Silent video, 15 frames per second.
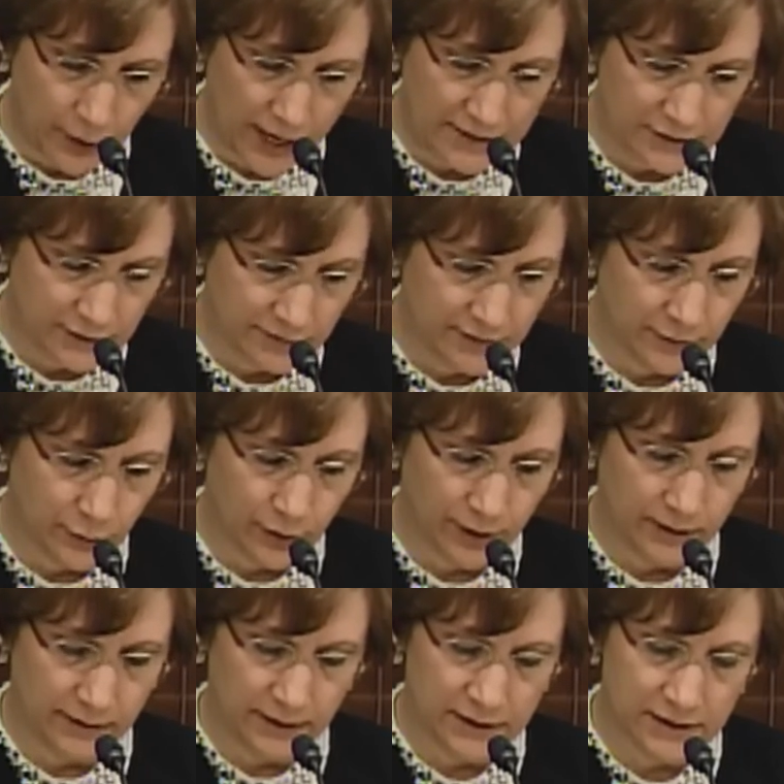when I served in the
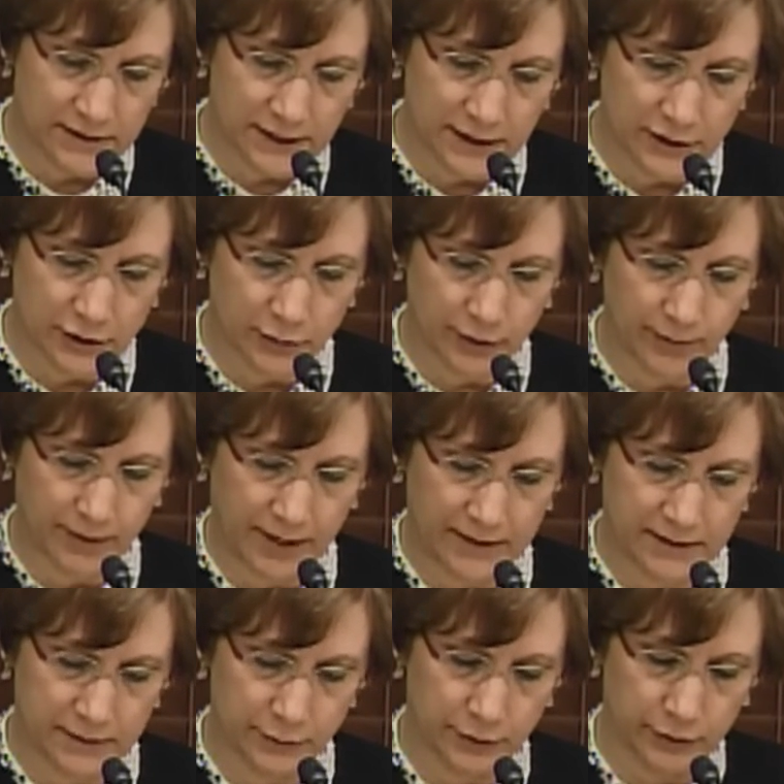Oregon legislature, we
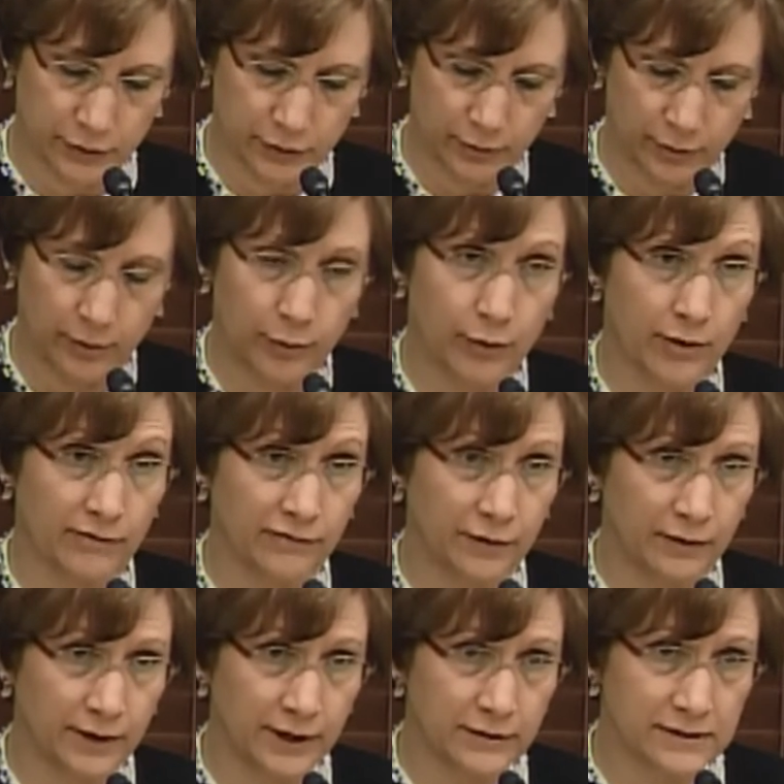passed a renewable
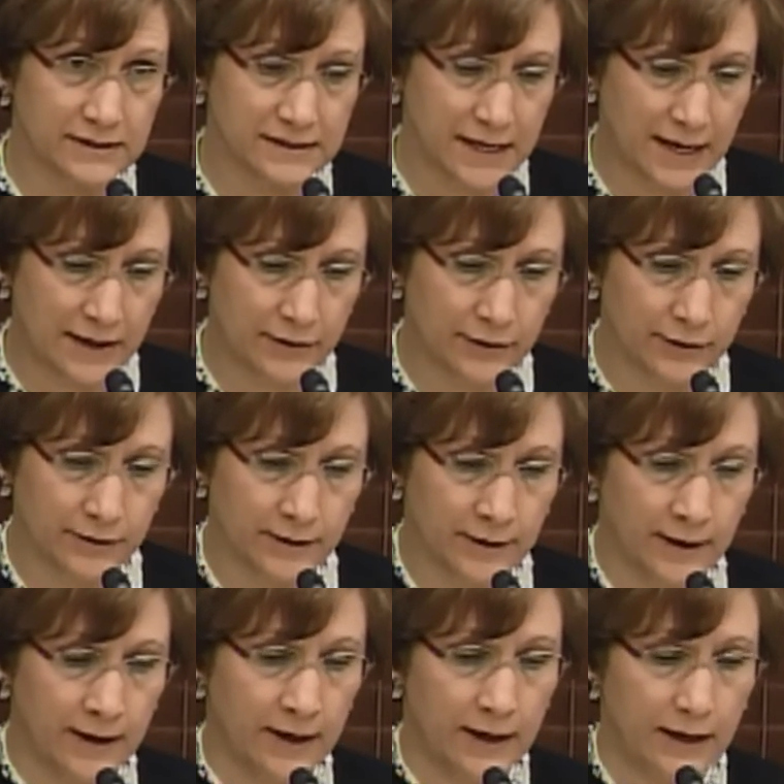portfolio standard
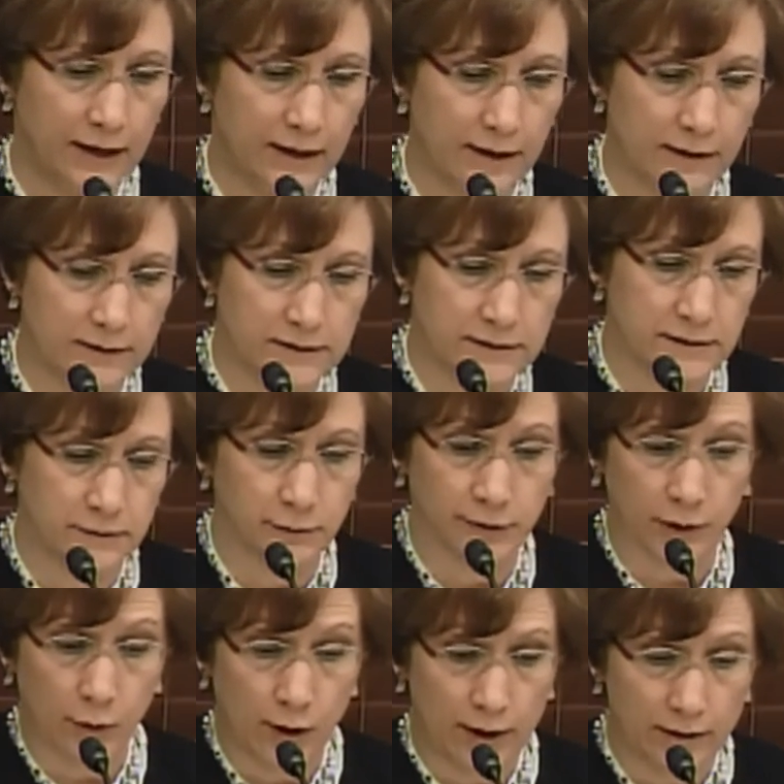to
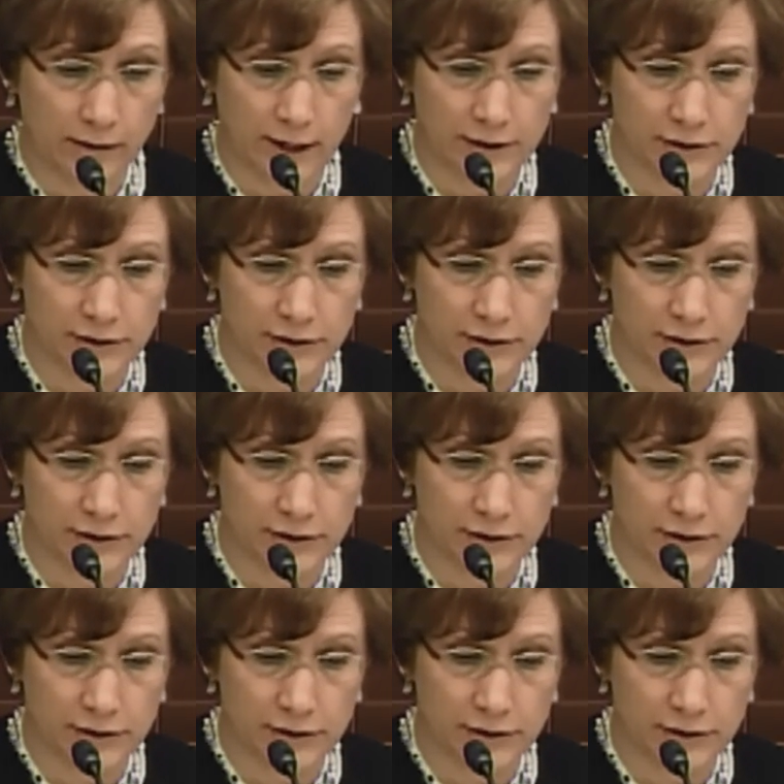require